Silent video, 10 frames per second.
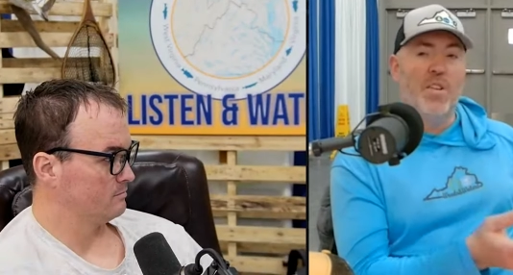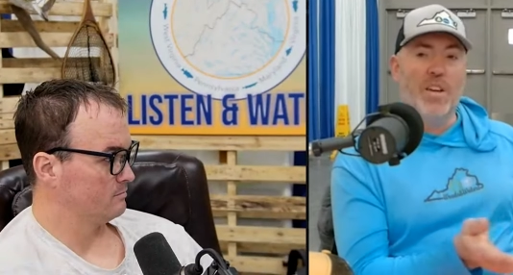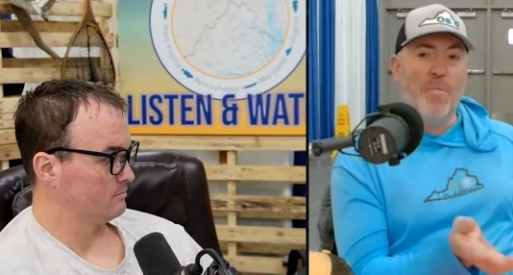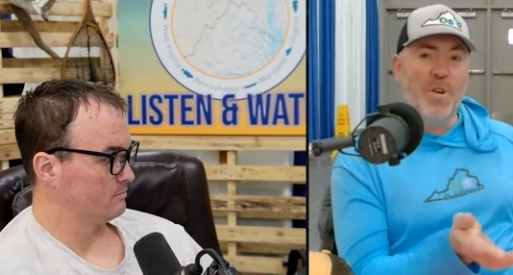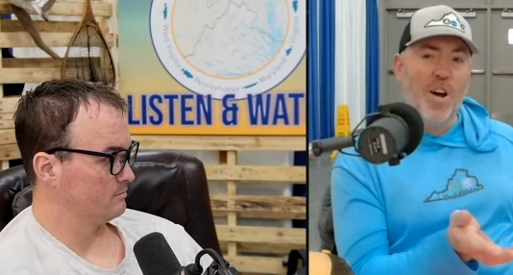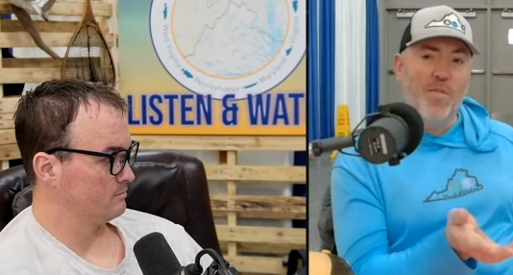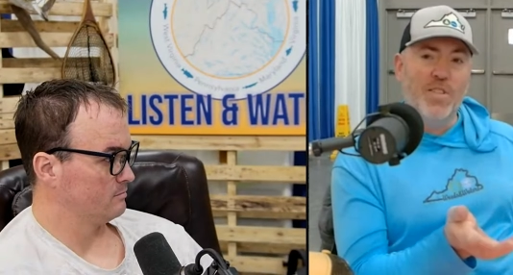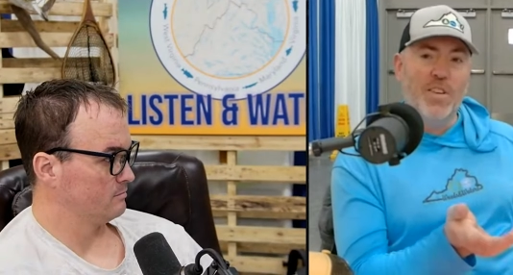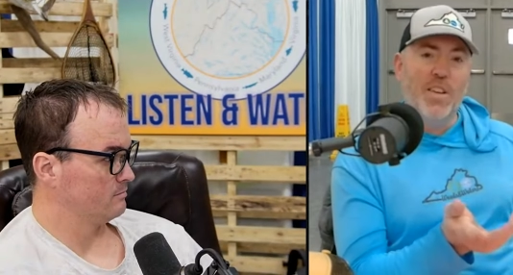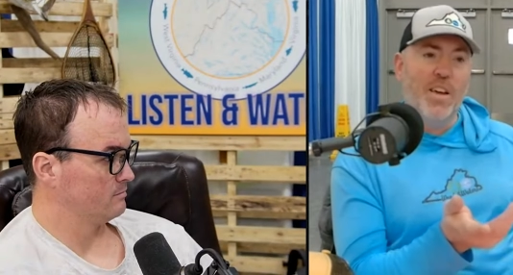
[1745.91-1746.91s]
Speaker 1: Like I mean,
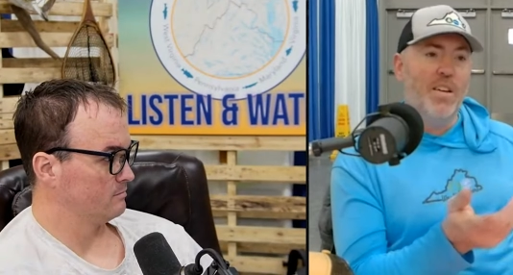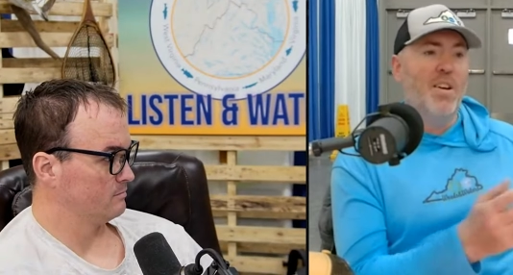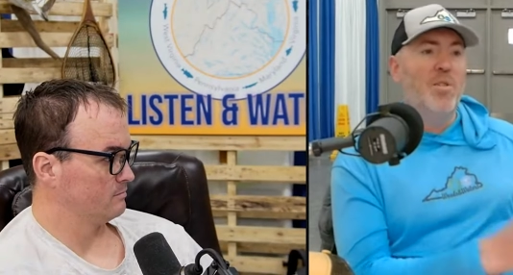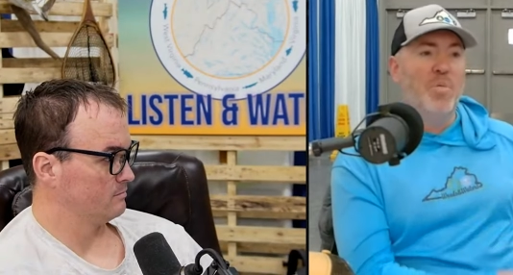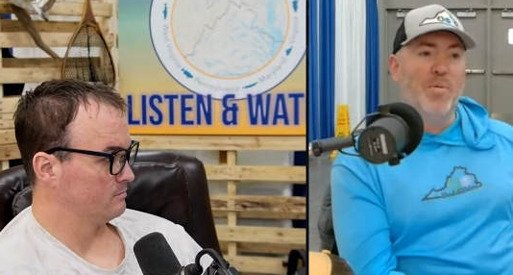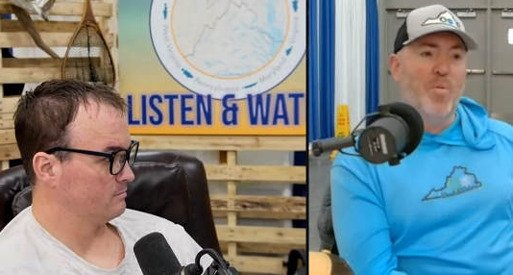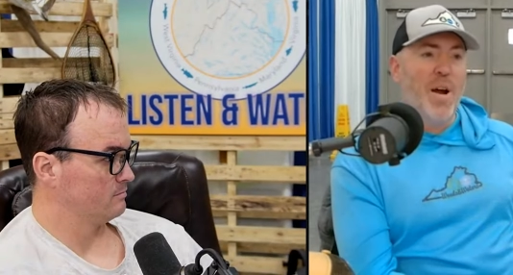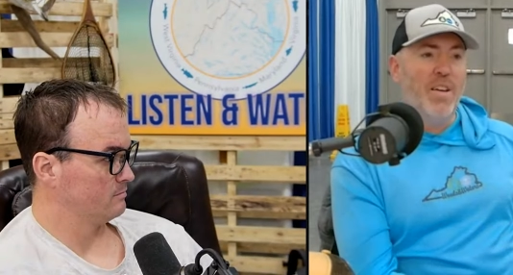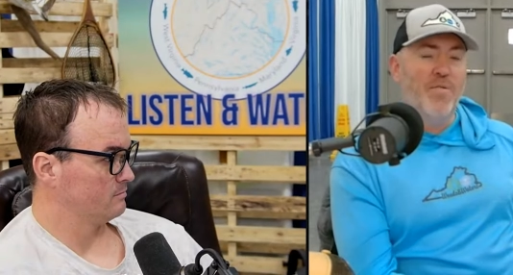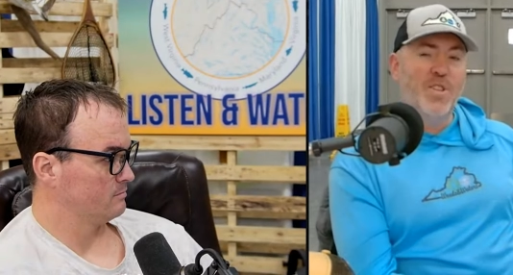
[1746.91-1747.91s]
obviously, like people are
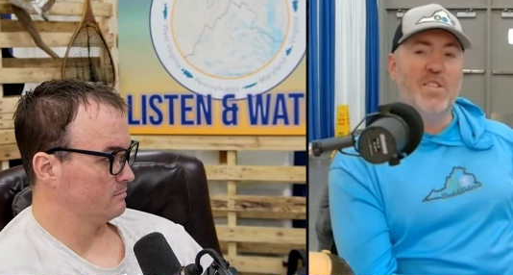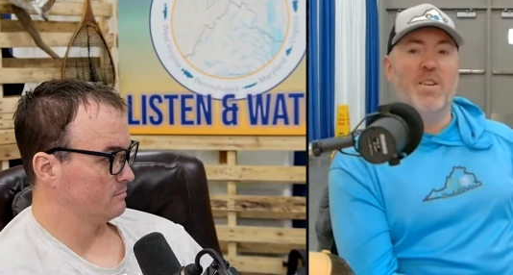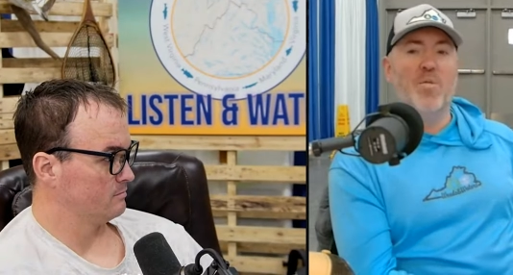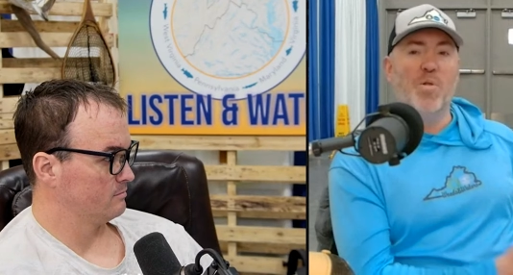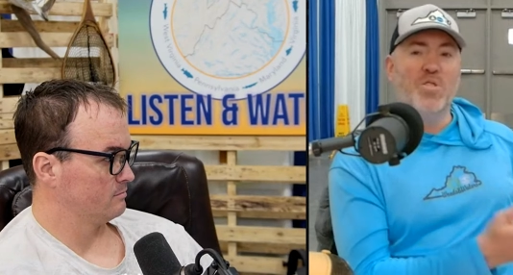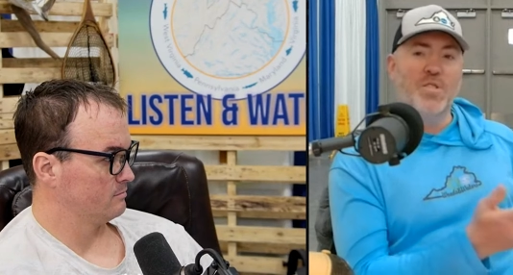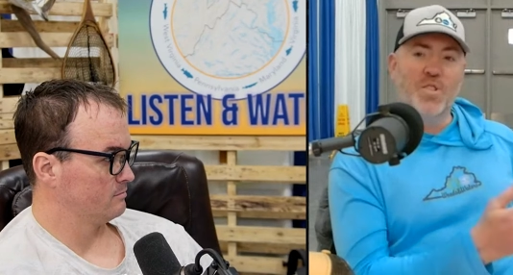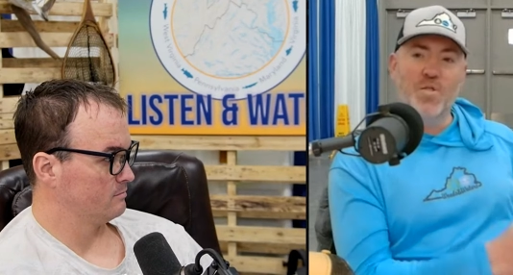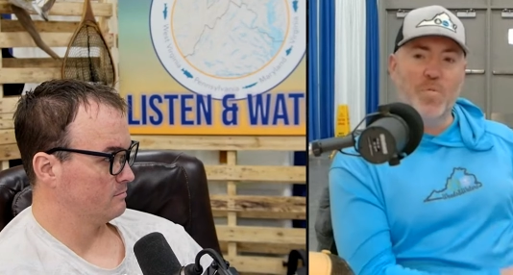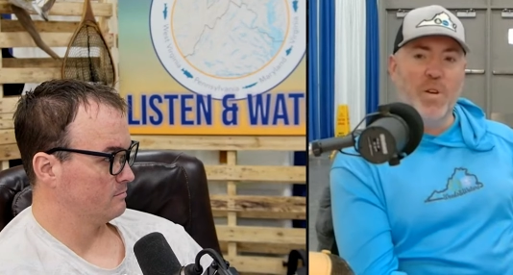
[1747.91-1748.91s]
probably like fishing that aren't posting
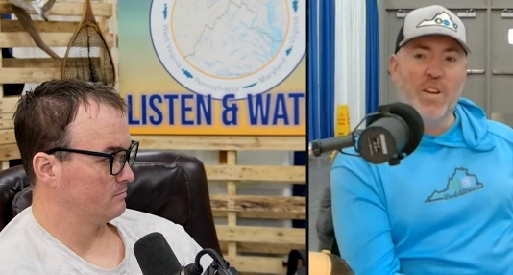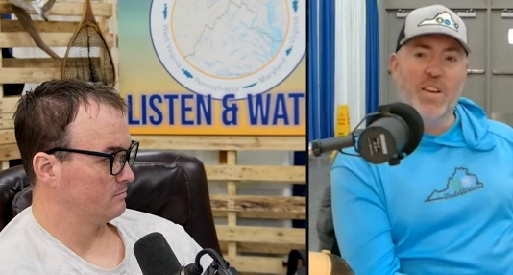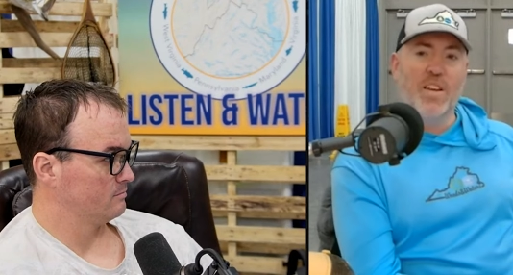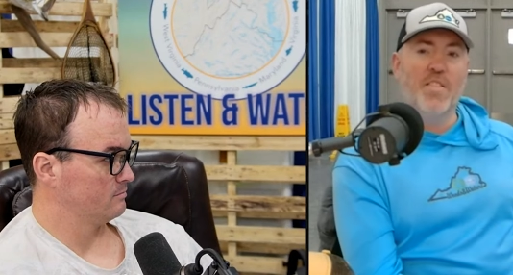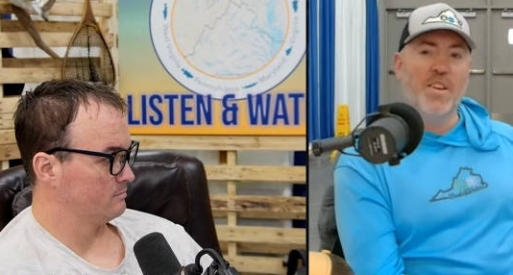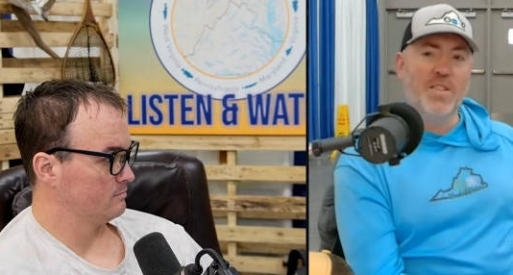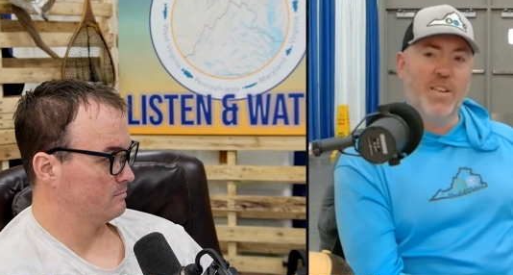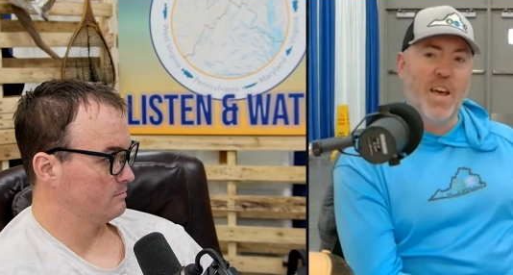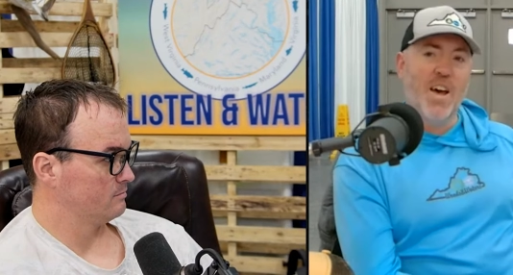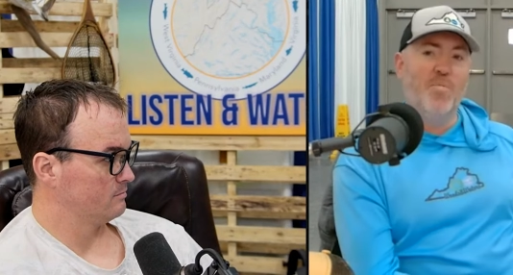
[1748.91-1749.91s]
to social media, like and things
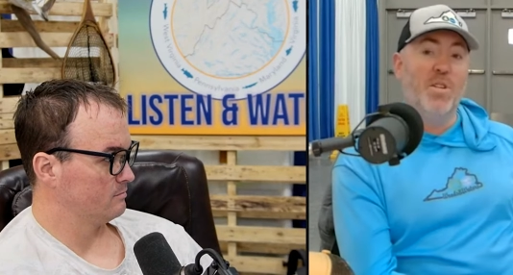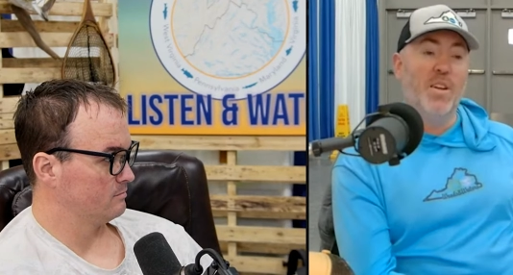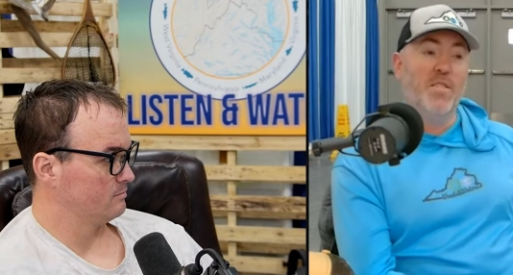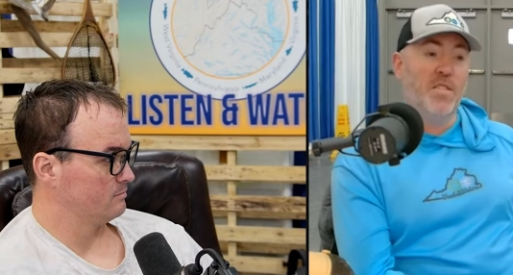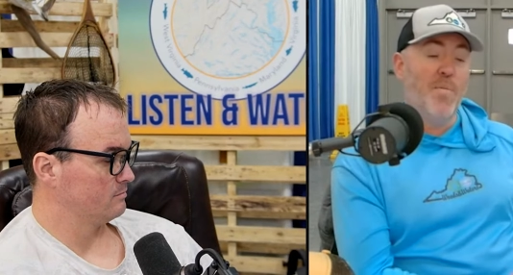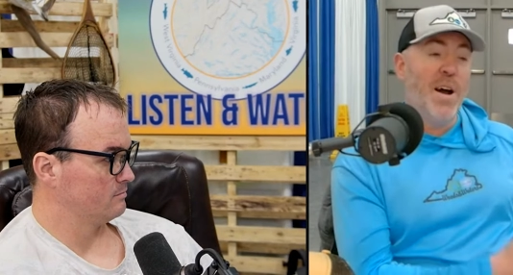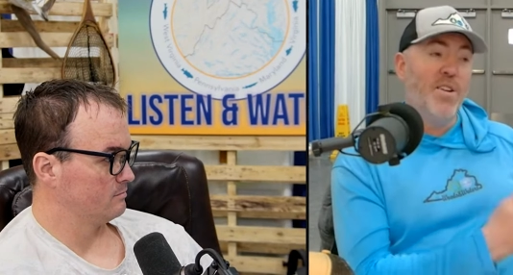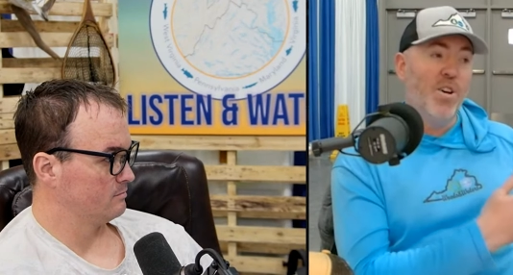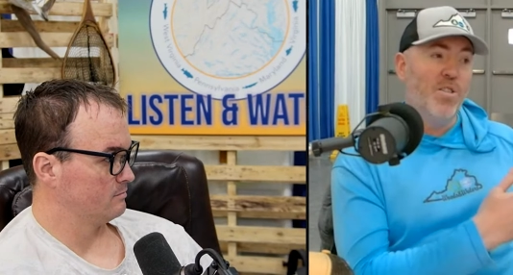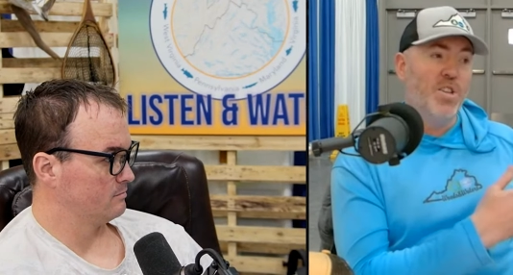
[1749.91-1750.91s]
like that. But like to
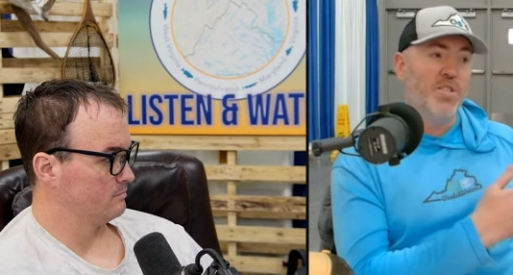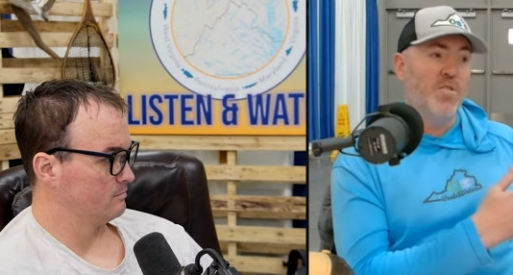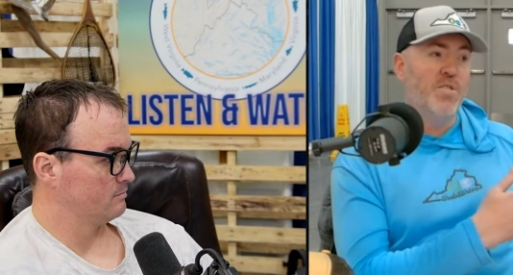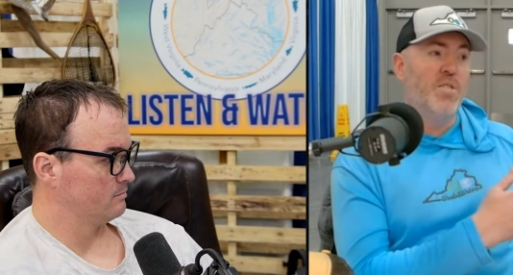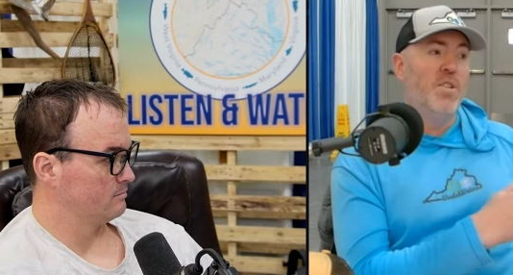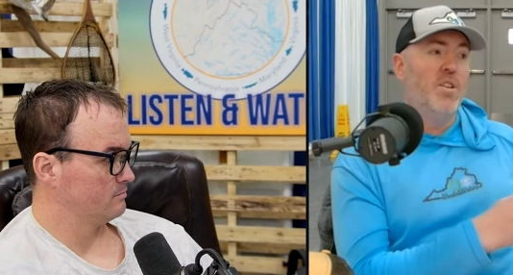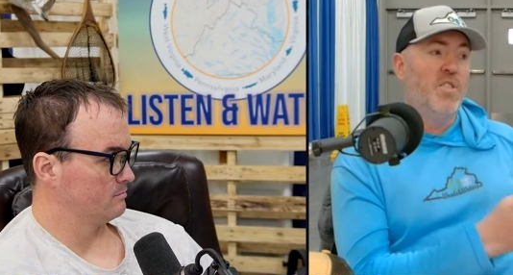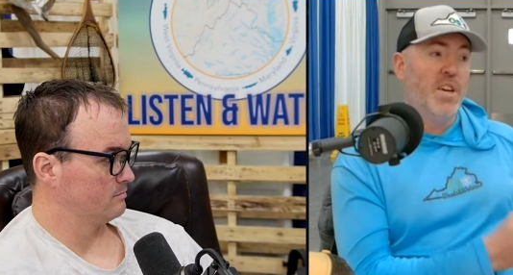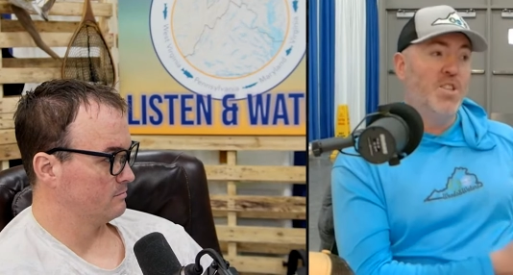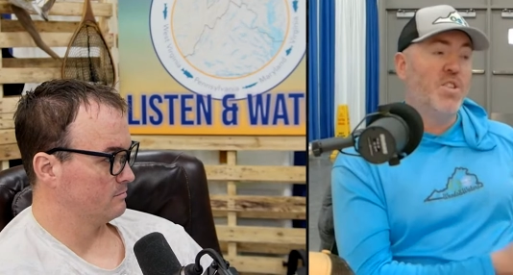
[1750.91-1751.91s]
my knowledge, like those
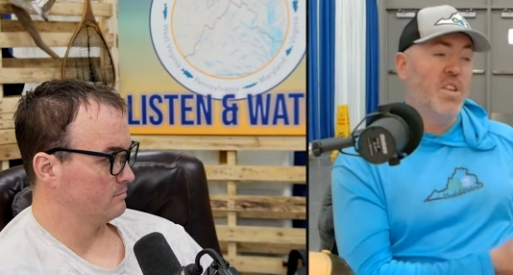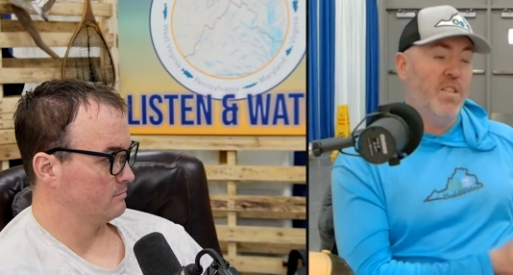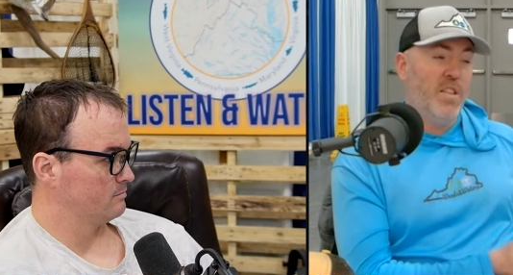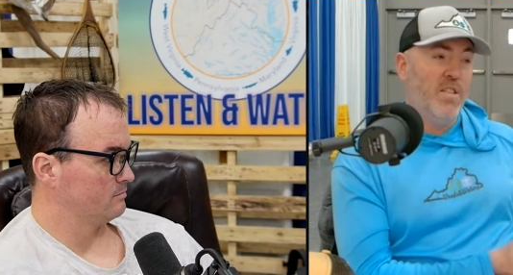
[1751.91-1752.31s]
they each they,